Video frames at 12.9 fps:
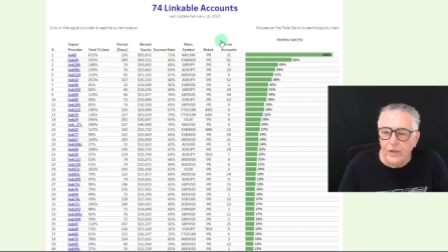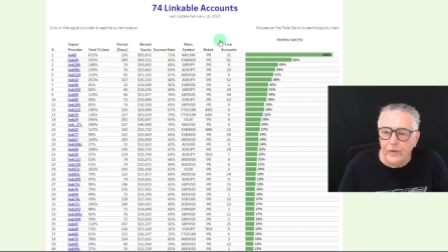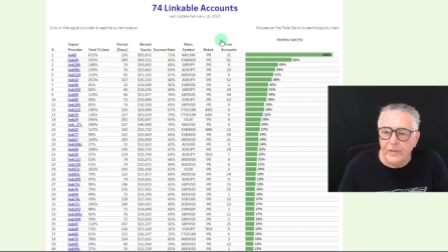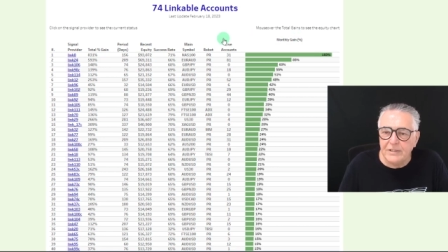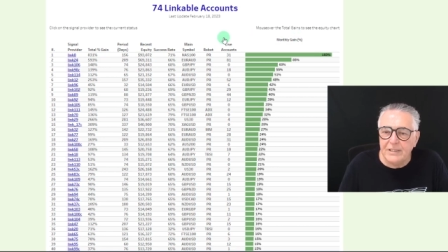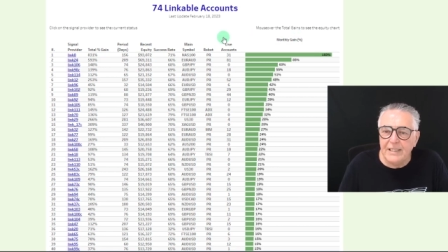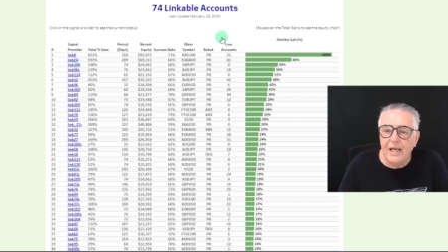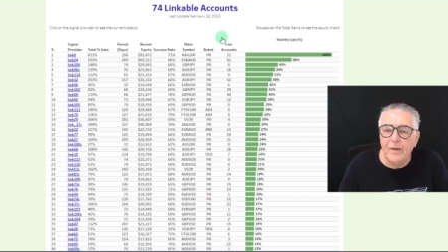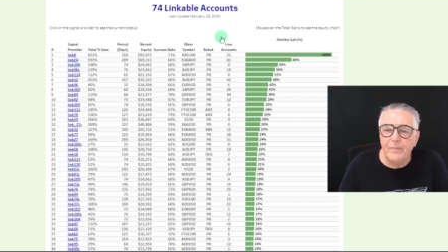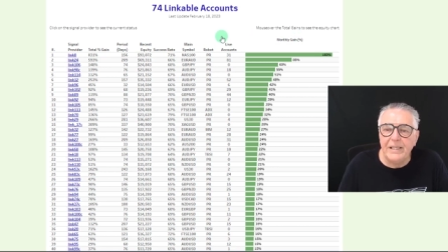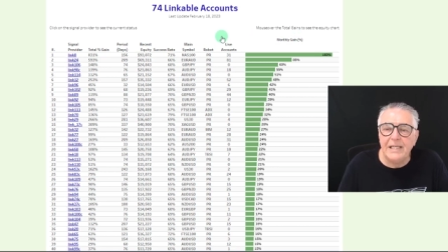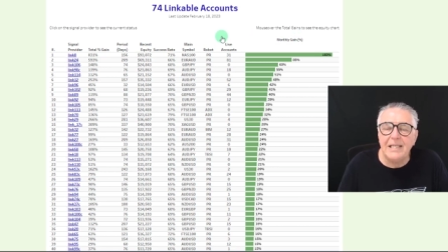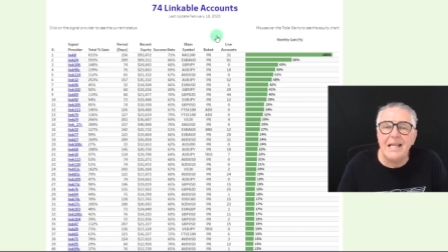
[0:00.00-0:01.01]
you can see how
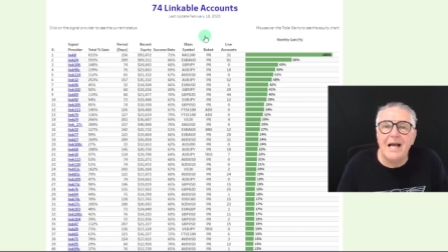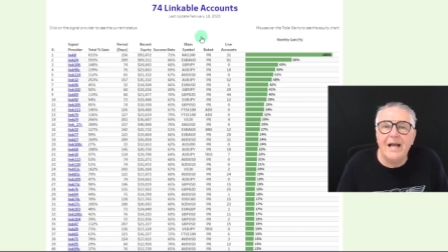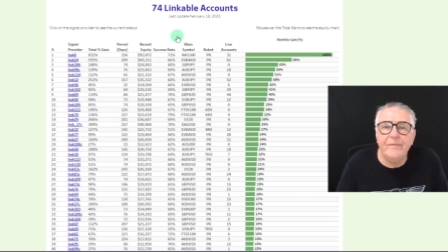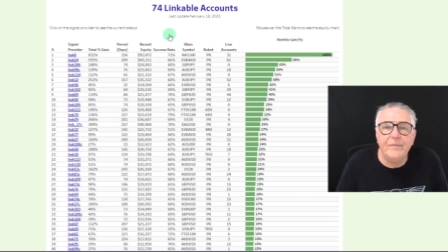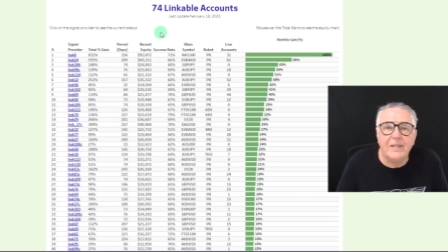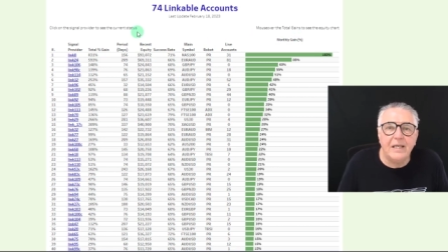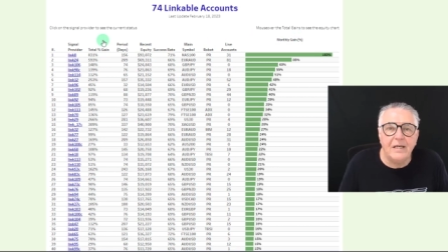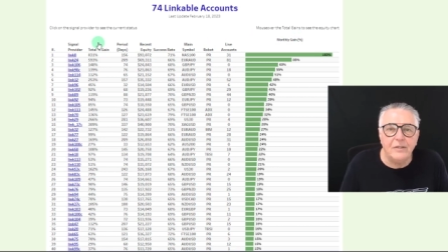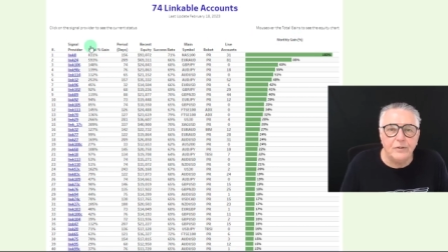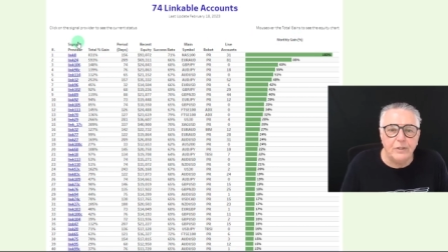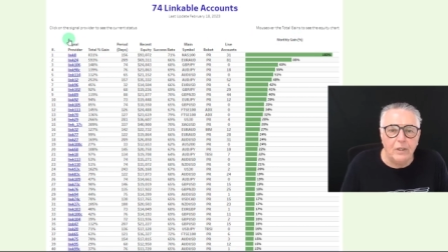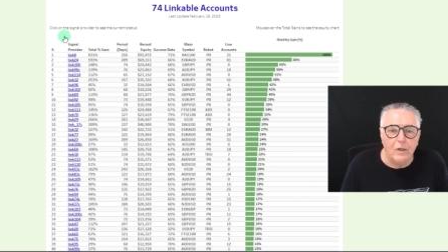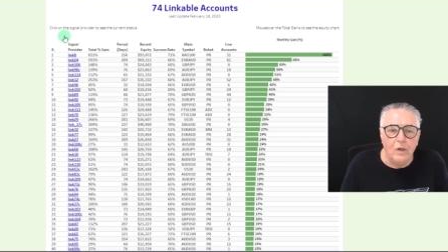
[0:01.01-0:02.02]
many live
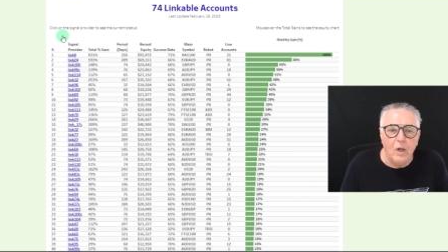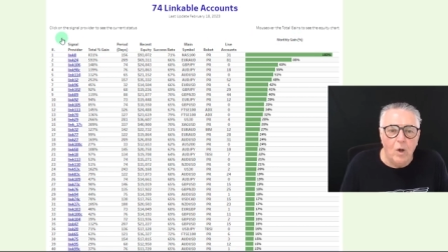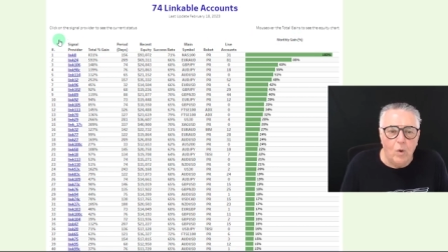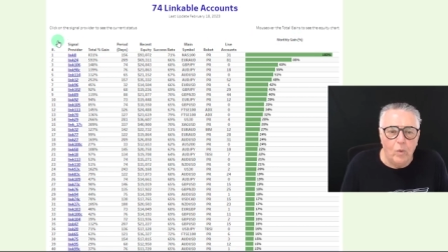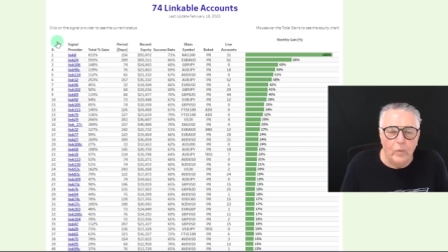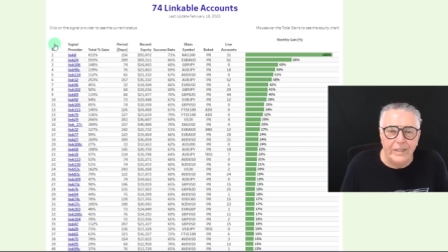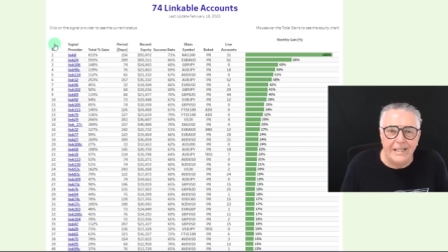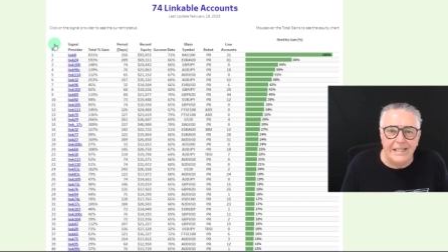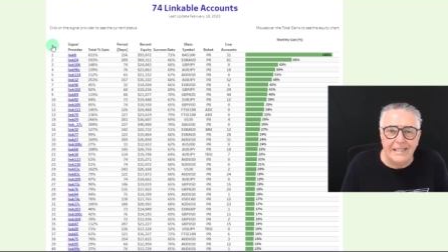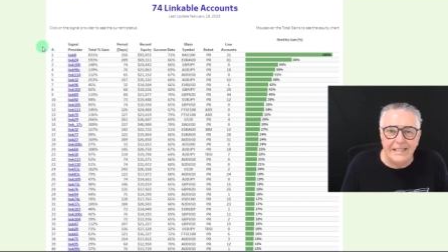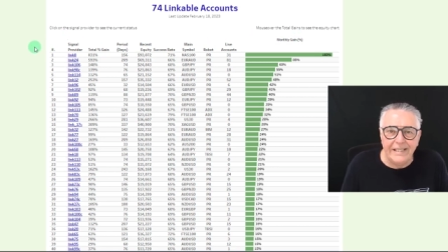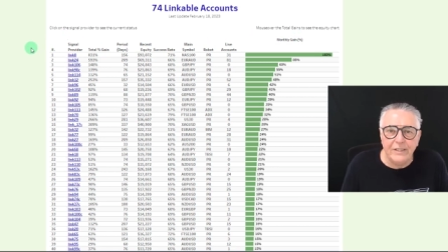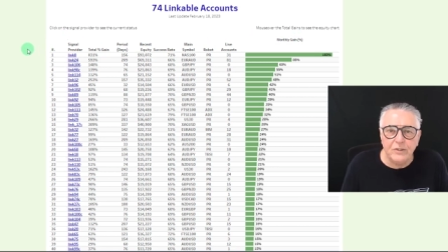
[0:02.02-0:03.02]
accounts are already
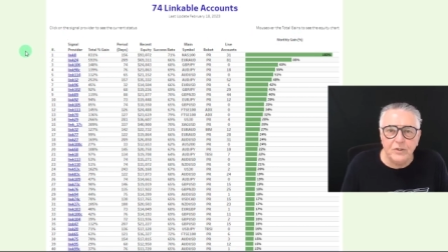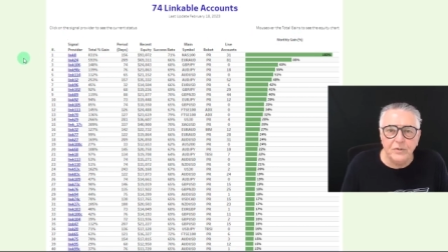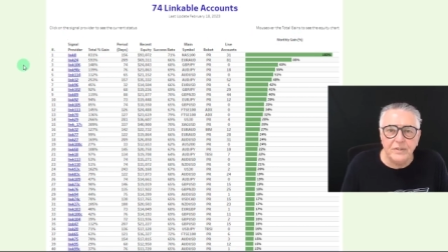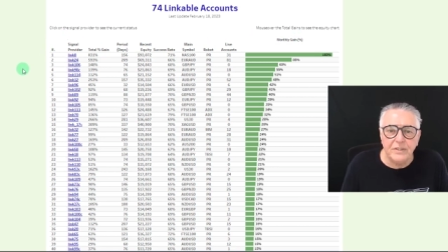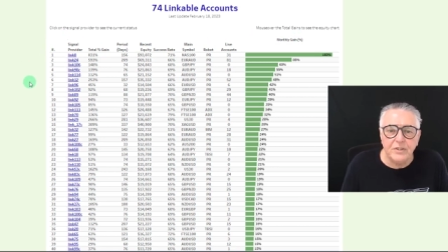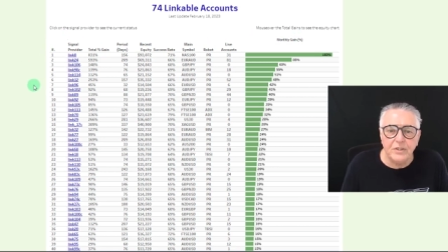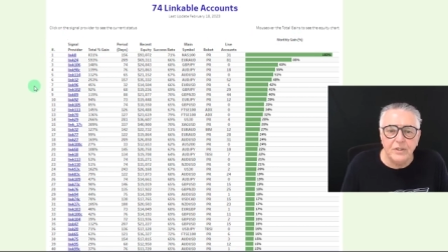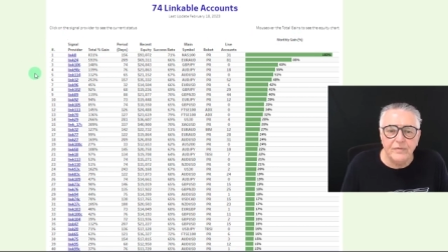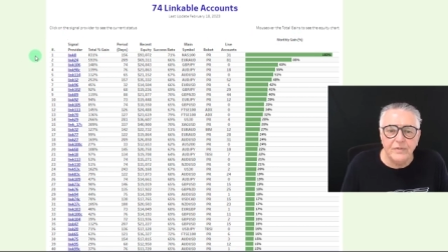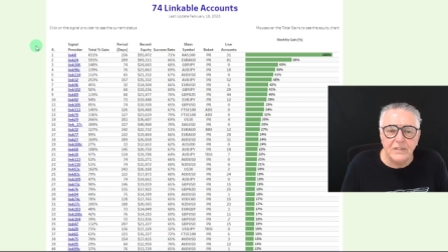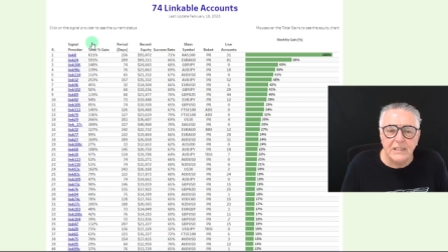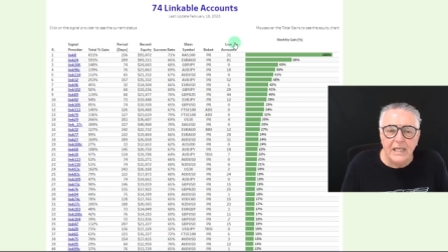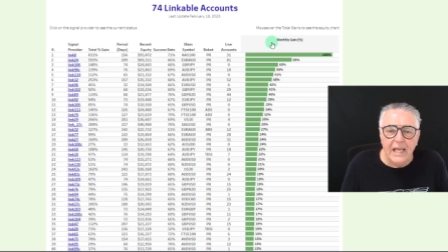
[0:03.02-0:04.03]
linked to the
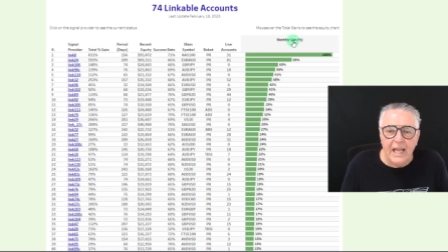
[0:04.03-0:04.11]
service